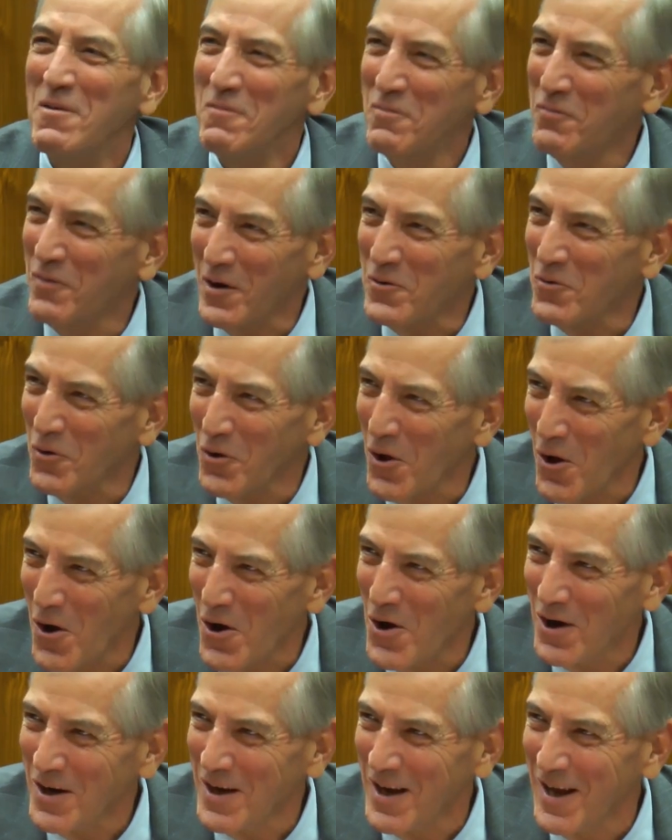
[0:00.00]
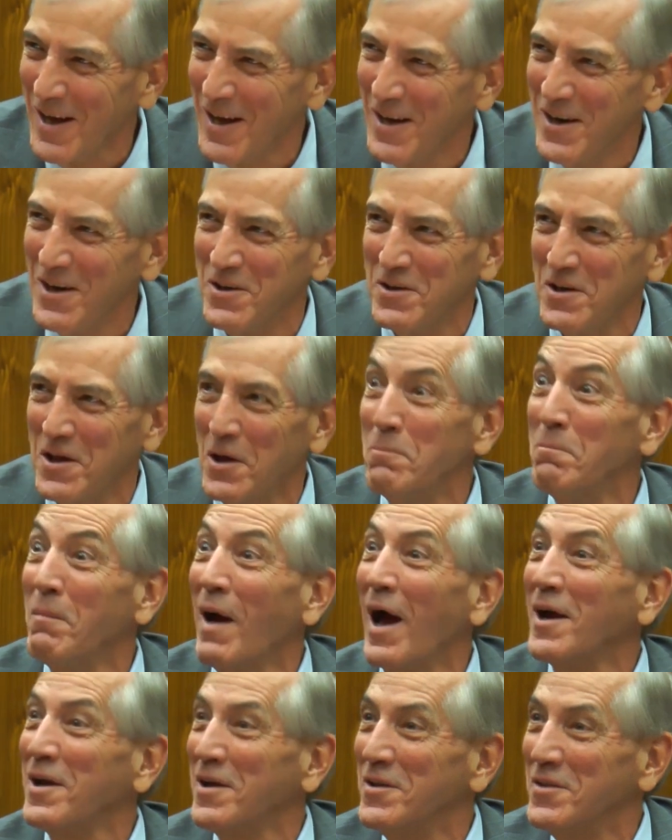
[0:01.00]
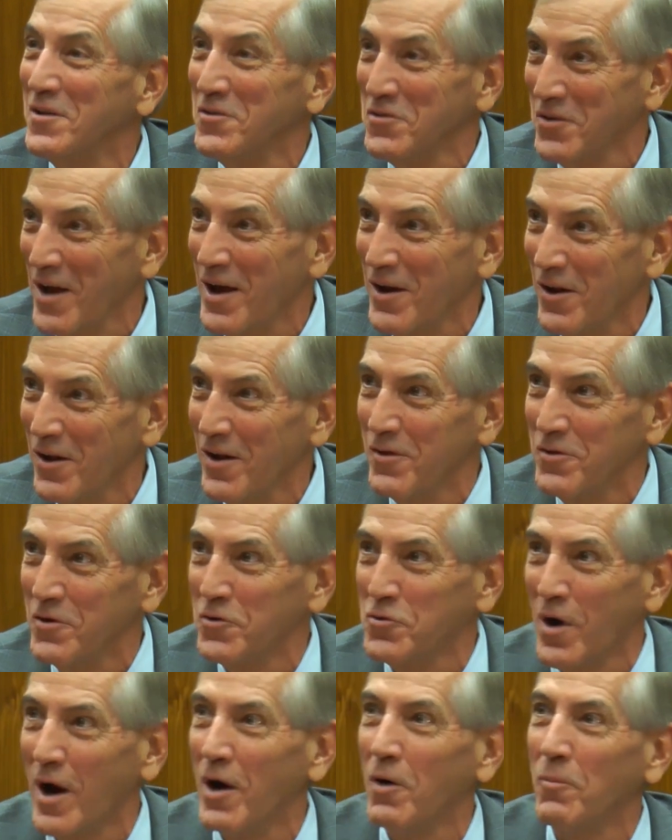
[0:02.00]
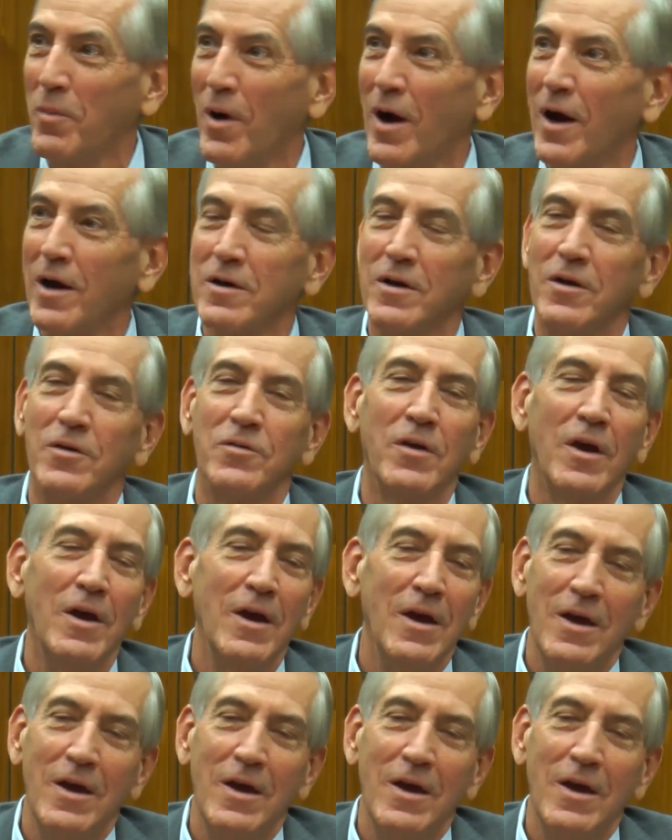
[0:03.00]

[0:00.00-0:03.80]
federal law again and getting back in the saddle on the trial practice.